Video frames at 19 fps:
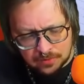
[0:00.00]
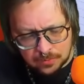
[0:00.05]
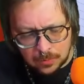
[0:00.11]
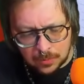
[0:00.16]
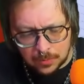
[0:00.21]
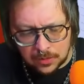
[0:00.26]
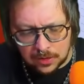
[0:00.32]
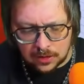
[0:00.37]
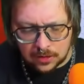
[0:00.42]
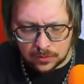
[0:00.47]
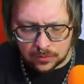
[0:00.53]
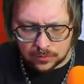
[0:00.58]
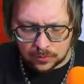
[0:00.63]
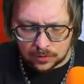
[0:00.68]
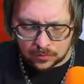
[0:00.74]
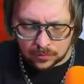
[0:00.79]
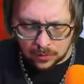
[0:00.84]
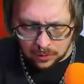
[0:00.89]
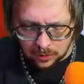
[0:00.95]
And what we're going to do is we're going
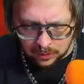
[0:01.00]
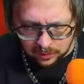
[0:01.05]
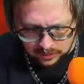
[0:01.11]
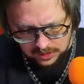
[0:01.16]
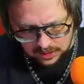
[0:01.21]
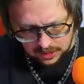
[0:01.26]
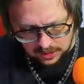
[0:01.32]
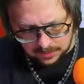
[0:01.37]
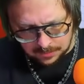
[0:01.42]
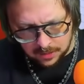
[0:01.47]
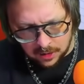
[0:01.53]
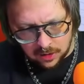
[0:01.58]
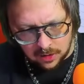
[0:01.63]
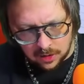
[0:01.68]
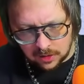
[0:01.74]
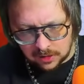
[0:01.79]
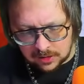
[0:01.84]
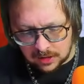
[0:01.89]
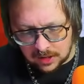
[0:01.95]
to roll on
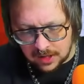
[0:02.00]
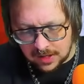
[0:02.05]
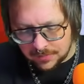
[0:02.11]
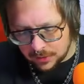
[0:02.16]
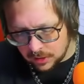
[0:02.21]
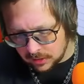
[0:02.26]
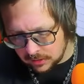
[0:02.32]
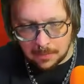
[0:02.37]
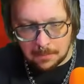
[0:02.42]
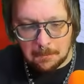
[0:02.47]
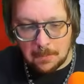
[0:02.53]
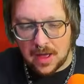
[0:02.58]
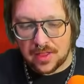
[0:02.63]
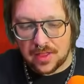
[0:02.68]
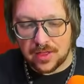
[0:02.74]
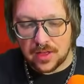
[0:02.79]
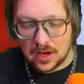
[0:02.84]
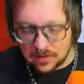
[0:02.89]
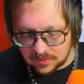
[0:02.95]
our clever
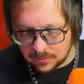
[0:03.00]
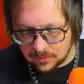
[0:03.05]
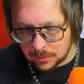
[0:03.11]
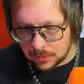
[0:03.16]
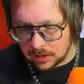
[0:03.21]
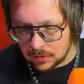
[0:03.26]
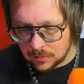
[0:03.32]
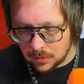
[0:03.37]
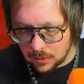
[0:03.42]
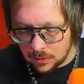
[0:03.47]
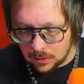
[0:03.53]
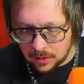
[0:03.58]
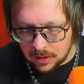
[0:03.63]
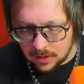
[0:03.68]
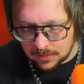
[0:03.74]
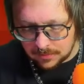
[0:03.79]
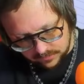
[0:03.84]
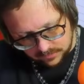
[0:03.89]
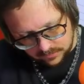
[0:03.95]
method is what we're going to roll
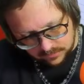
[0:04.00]
on.